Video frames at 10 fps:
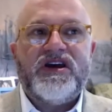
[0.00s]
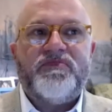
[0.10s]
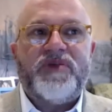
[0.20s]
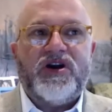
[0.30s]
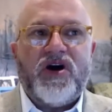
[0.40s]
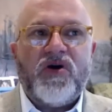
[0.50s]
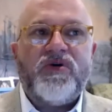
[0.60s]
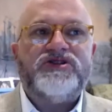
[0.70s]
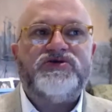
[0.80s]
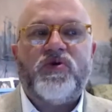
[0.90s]
but
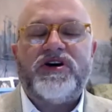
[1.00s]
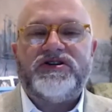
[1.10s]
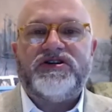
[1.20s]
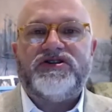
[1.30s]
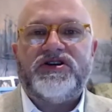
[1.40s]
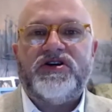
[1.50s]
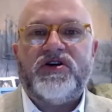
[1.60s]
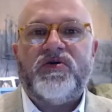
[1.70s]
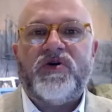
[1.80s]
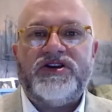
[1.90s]
always wanted to
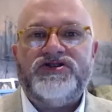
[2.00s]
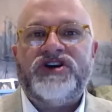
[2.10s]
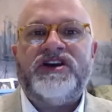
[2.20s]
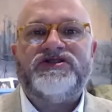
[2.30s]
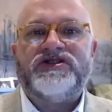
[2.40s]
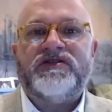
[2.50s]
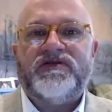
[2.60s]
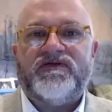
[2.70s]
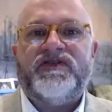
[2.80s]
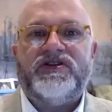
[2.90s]
know adjacent
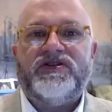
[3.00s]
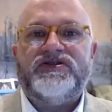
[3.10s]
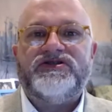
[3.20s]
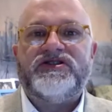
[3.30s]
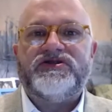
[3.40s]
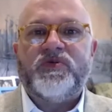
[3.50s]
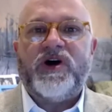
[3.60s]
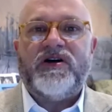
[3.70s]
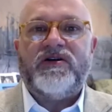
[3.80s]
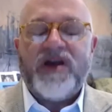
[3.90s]
fields as
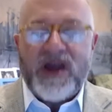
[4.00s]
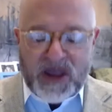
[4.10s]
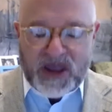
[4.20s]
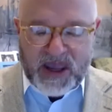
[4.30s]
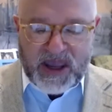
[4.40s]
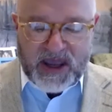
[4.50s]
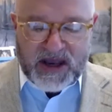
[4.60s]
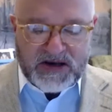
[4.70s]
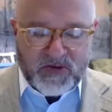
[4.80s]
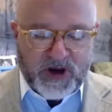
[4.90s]
well.
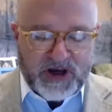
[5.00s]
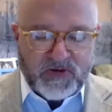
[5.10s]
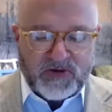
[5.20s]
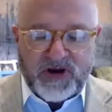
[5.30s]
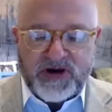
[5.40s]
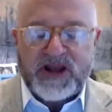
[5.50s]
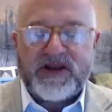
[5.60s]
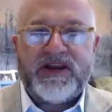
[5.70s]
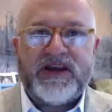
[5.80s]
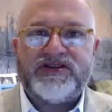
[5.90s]
And when you look at
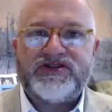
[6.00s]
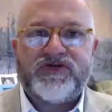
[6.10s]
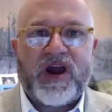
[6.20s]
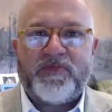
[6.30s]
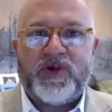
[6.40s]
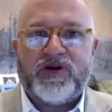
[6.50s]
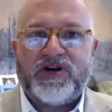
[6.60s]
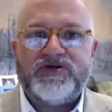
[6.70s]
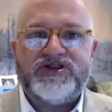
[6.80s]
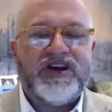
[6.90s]
the scrapbook,
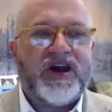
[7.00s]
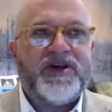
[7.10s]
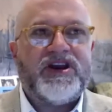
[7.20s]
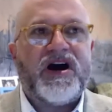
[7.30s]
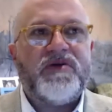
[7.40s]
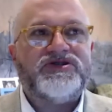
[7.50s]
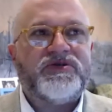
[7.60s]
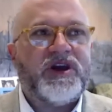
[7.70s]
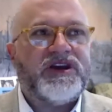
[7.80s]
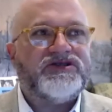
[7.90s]
you see, I mean, I was
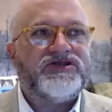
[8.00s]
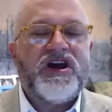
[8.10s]
amazed,